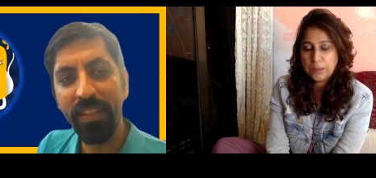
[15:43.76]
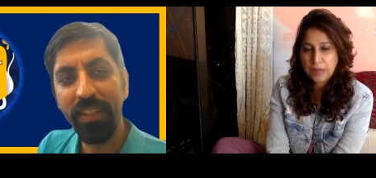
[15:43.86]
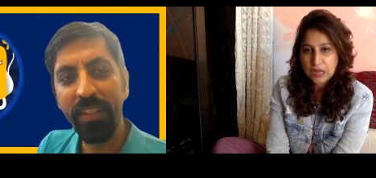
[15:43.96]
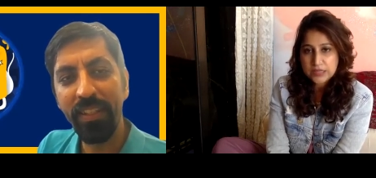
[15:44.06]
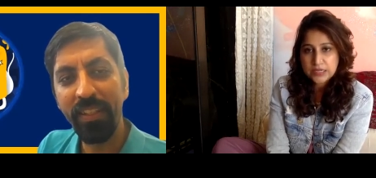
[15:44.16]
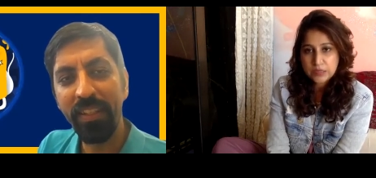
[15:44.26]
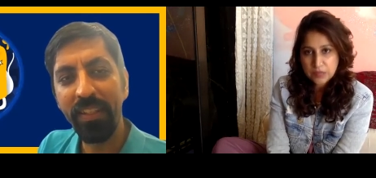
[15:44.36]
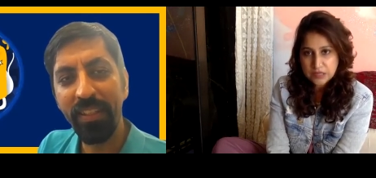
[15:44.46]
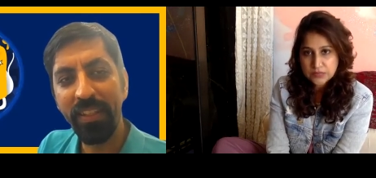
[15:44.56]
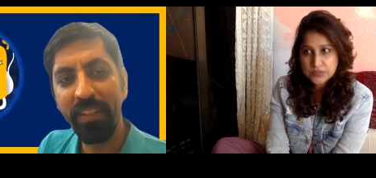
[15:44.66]
Speaker 1: apart and
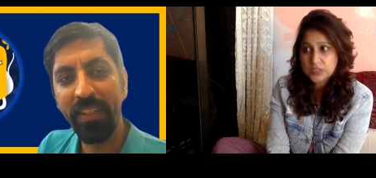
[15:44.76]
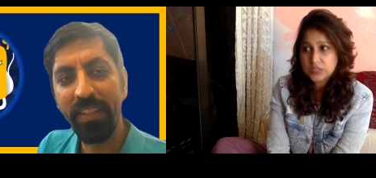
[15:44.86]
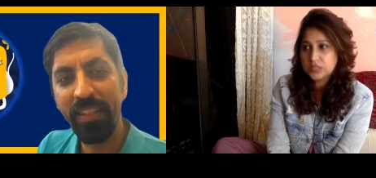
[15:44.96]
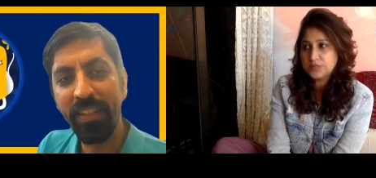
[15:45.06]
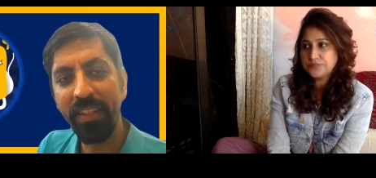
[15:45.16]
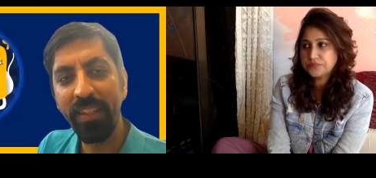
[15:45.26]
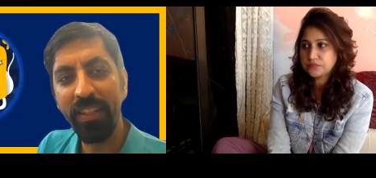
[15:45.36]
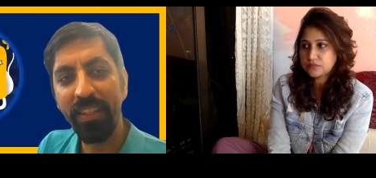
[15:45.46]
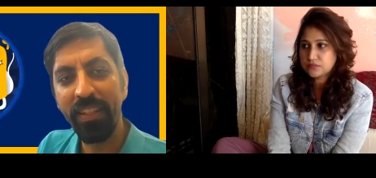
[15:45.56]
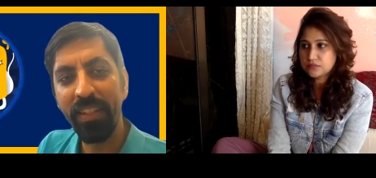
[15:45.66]
above the
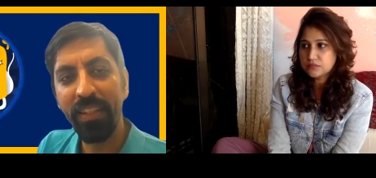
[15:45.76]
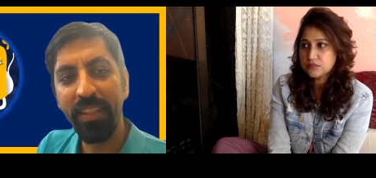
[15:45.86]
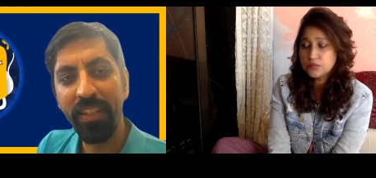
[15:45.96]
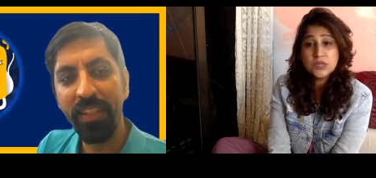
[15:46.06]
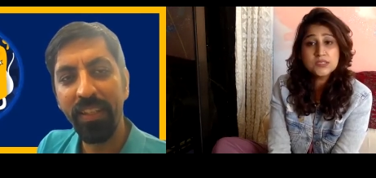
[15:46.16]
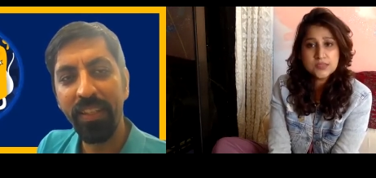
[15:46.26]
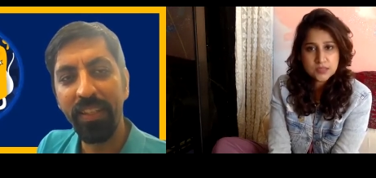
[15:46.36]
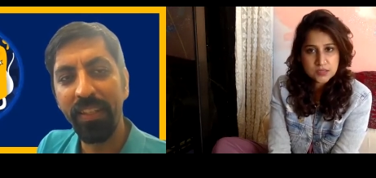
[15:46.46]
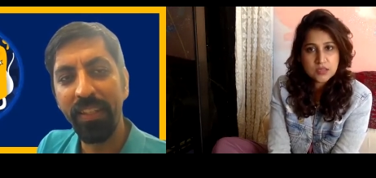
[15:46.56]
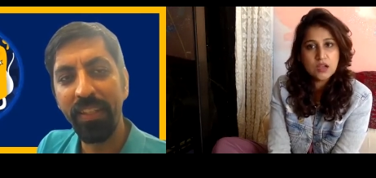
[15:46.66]

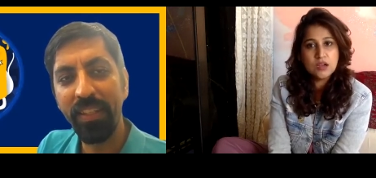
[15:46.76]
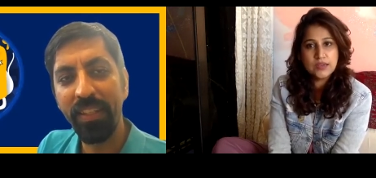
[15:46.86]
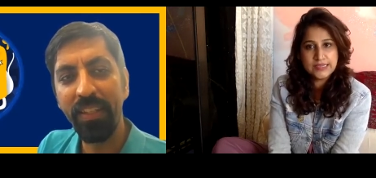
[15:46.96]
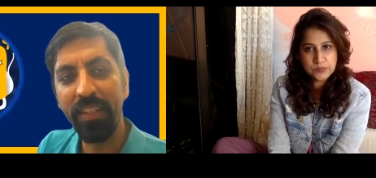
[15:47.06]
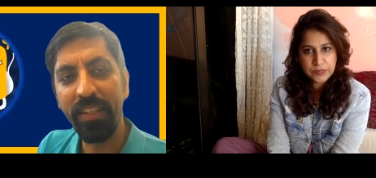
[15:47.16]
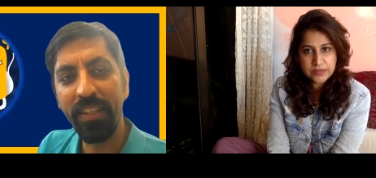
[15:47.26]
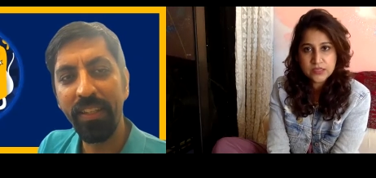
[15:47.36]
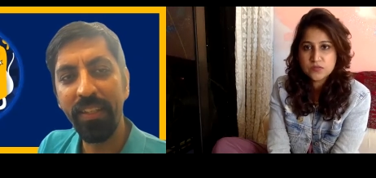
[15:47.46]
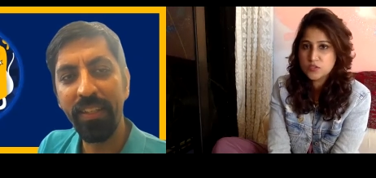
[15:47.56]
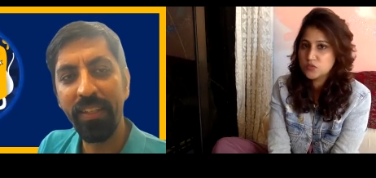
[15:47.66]
personal uh,
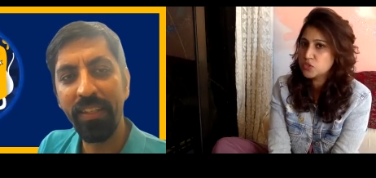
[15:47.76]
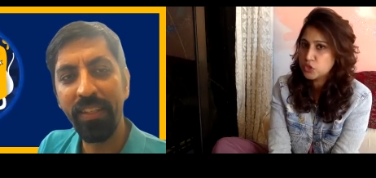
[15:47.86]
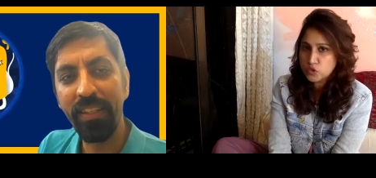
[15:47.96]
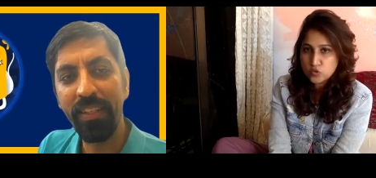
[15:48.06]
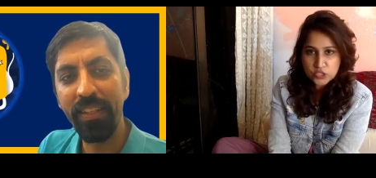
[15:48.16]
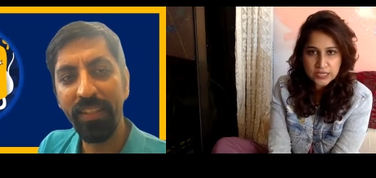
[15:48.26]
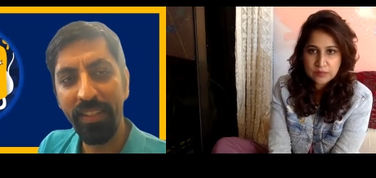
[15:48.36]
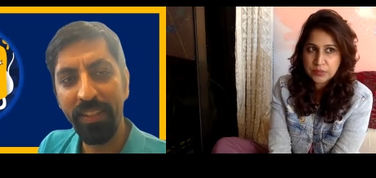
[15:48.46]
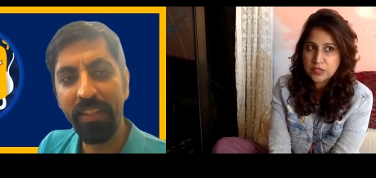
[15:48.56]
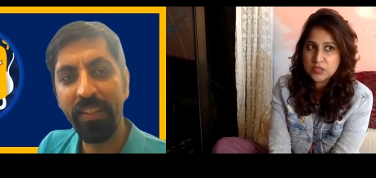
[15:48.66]
experience, which was a huge
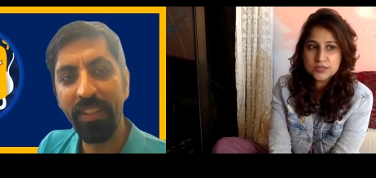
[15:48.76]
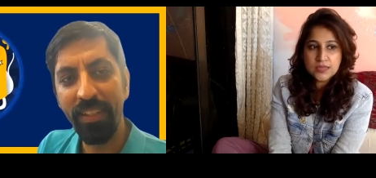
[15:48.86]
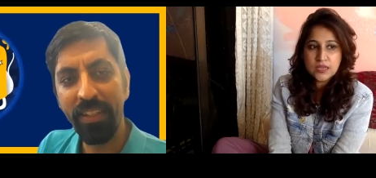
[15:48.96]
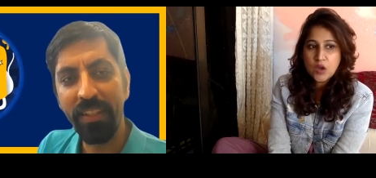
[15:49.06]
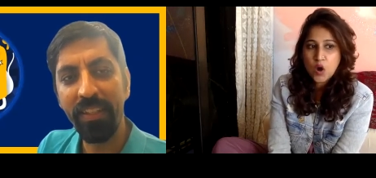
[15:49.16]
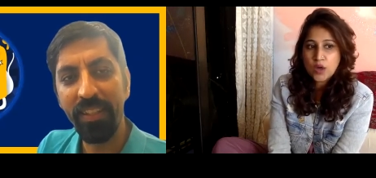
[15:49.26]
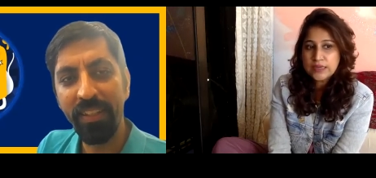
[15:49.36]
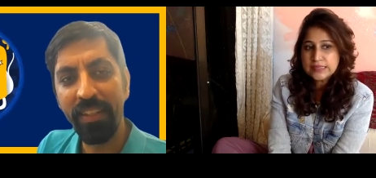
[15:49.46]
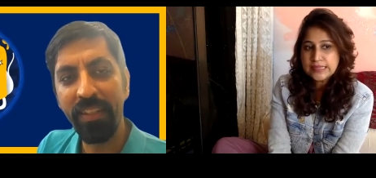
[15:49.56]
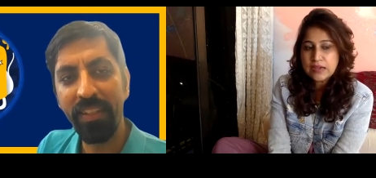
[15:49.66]
help because
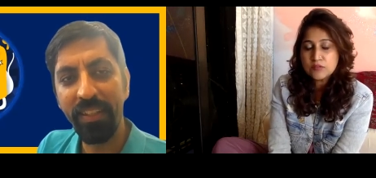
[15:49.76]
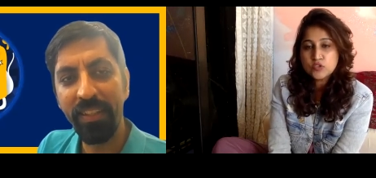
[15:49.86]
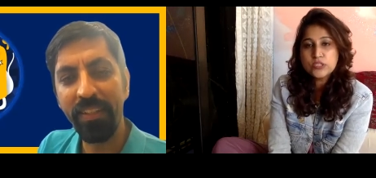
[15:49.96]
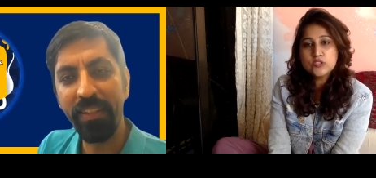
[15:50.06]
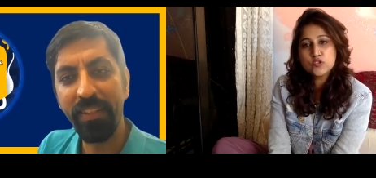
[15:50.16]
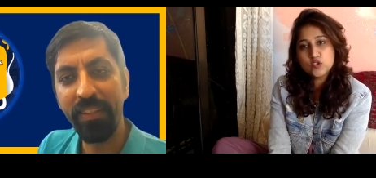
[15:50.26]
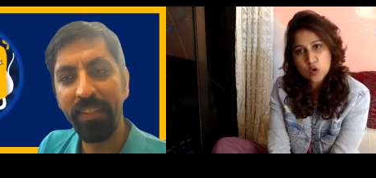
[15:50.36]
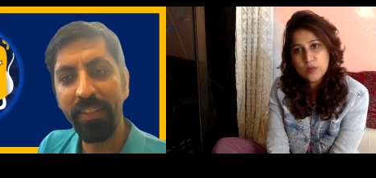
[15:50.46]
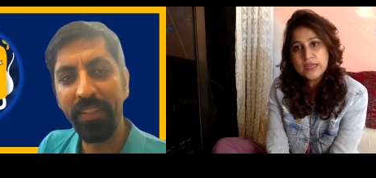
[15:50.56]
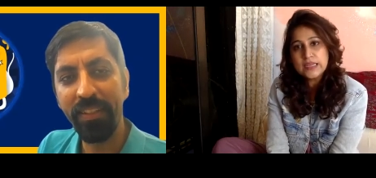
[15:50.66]
honestly, I was doing
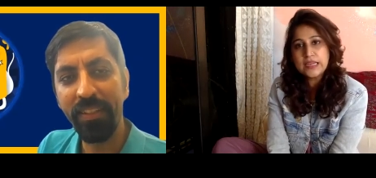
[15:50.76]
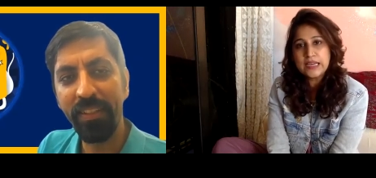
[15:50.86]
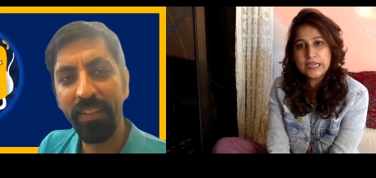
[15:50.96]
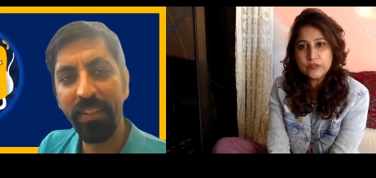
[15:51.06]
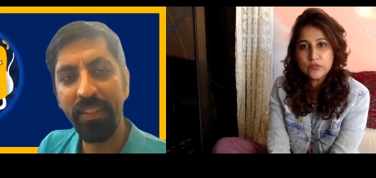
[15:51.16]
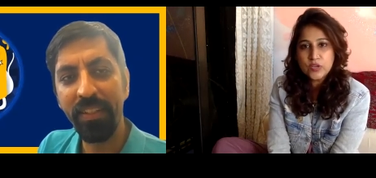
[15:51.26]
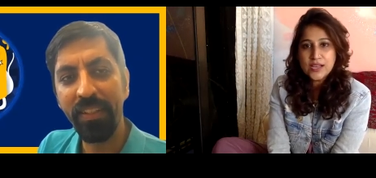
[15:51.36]
so well in life